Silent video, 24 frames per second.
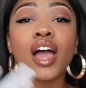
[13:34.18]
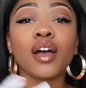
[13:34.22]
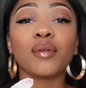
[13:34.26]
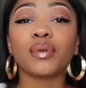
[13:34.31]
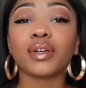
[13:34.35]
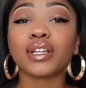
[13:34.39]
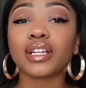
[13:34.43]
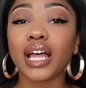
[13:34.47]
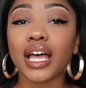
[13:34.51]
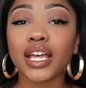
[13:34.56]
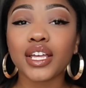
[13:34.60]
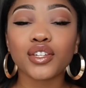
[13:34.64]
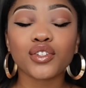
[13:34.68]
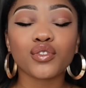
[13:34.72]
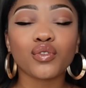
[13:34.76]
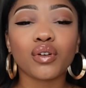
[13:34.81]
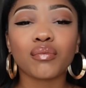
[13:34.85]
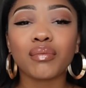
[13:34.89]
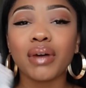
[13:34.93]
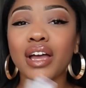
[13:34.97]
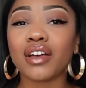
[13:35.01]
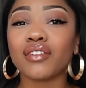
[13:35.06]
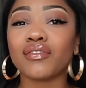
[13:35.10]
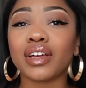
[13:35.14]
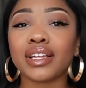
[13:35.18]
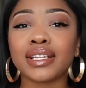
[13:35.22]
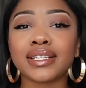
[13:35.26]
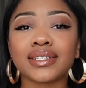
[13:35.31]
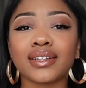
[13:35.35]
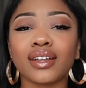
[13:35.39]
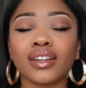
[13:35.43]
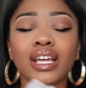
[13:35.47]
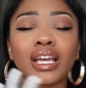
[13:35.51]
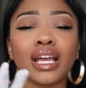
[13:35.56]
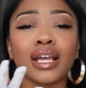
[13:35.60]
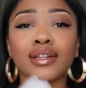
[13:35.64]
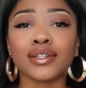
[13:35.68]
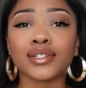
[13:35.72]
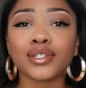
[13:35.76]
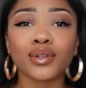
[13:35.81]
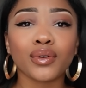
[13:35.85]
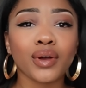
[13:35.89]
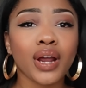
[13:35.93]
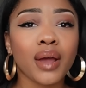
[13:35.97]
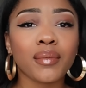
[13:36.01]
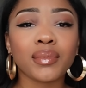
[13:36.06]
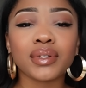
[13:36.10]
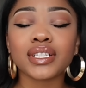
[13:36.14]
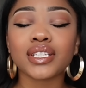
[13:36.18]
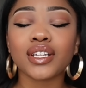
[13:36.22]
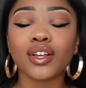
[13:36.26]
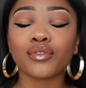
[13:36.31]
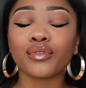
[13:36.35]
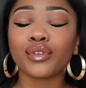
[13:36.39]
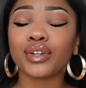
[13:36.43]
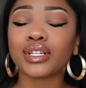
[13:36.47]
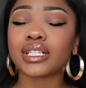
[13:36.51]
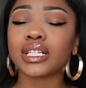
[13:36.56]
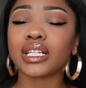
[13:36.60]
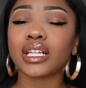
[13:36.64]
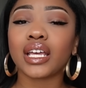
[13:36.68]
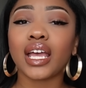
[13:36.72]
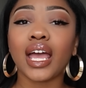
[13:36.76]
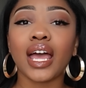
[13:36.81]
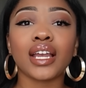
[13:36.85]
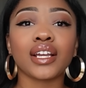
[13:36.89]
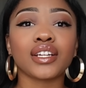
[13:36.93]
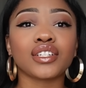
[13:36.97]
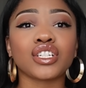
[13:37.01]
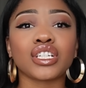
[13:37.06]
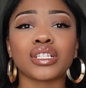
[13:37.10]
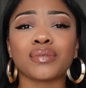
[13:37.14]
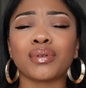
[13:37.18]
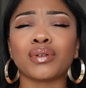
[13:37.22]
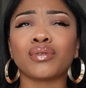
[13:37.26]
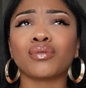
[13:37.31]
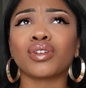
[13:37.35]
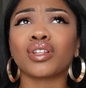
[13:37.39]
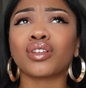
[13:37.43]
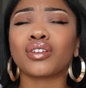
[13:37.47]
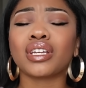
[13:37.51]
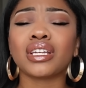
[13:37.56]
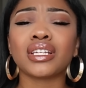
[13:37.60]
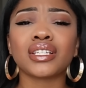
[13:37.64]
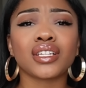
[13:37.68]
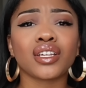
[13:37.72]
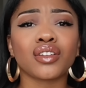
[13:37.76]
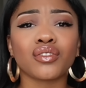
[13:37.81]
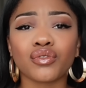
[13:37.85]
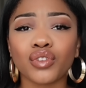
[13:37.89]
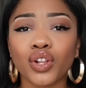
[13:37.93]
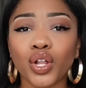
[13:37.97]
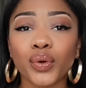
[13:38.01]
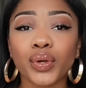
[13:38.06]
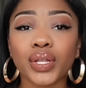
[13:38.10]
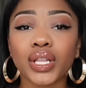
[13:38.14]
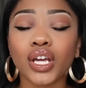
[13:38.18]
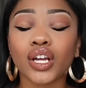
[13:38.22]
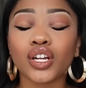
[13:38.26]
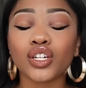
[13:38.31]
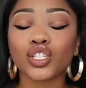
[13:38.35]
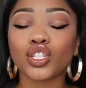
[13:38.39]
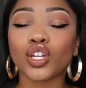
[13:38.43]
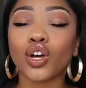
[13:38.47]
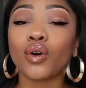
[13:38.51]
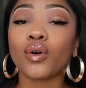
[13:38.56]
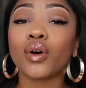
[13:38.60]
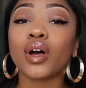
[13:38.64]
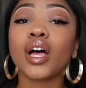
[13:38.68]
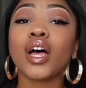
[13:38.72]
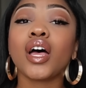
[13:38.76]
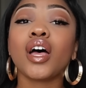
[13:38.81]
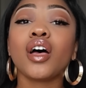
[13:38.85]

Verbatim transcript: have been like doing my events on like Instagram and stuff recently, and it's just been really easy and flowy there. So